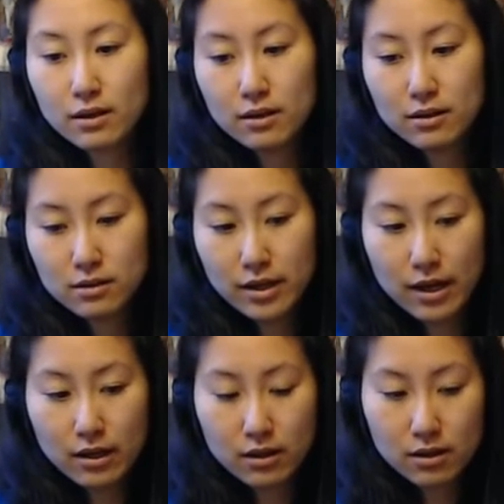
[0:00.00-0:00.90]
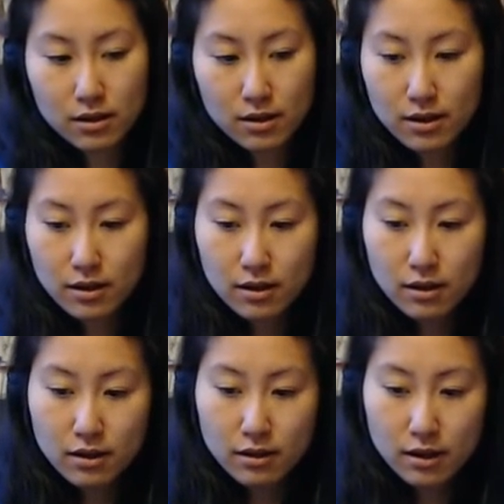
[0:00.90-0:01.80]
So yeah,
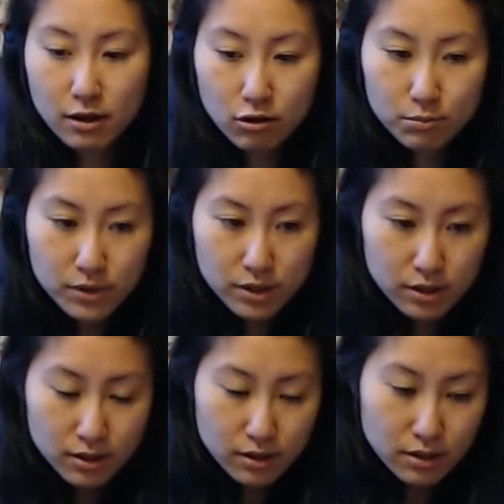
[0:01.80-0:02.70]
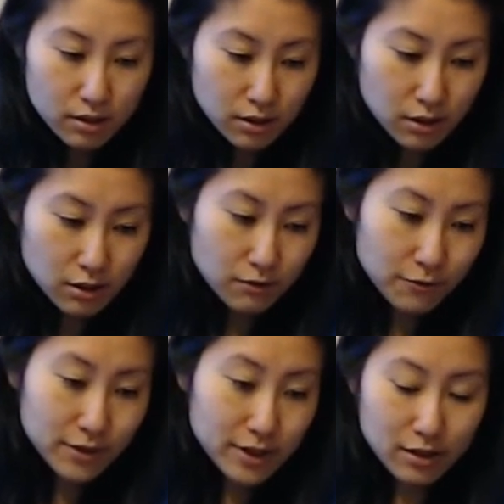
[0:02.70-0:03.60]
that'll be all for
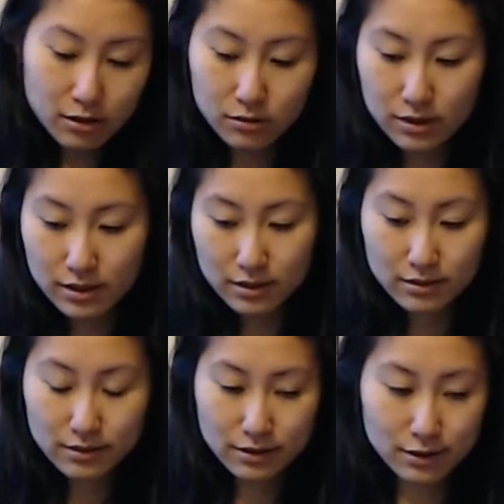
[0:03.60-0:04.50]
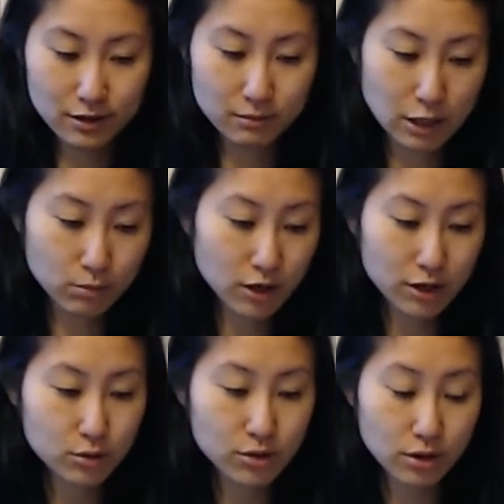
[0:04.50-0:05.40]
now. I'll probably do
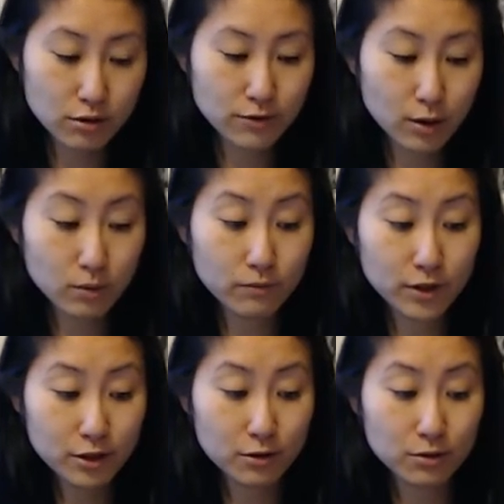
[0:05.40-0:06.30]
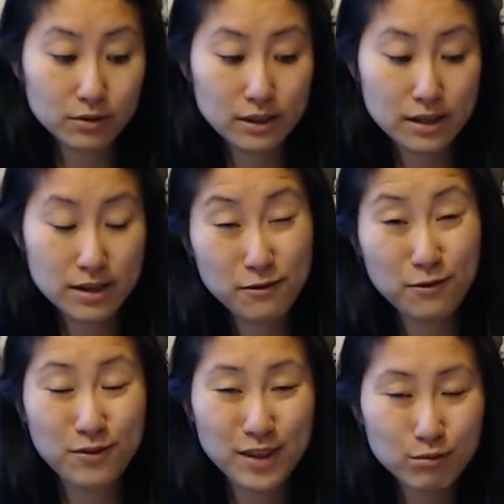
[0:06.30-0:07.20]
another follow-up video if
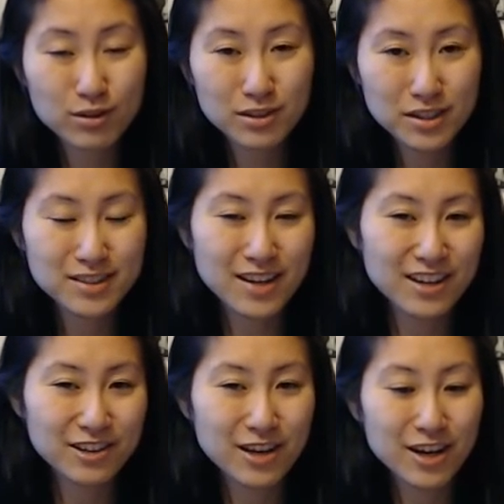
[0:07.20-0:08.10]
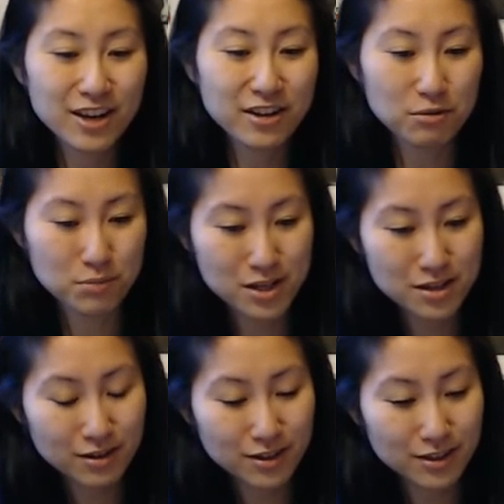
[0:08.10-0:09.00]
they release Ironhide and the
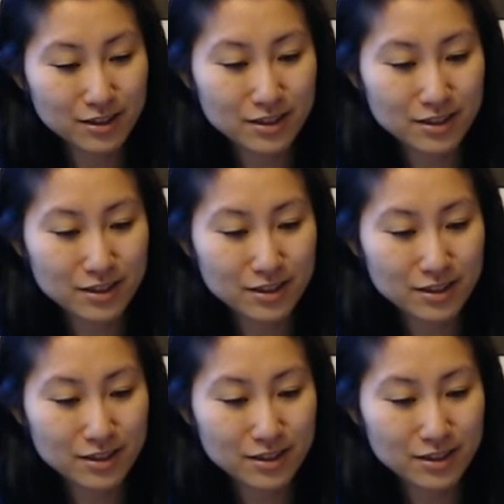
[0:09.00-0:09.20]
mini-cons,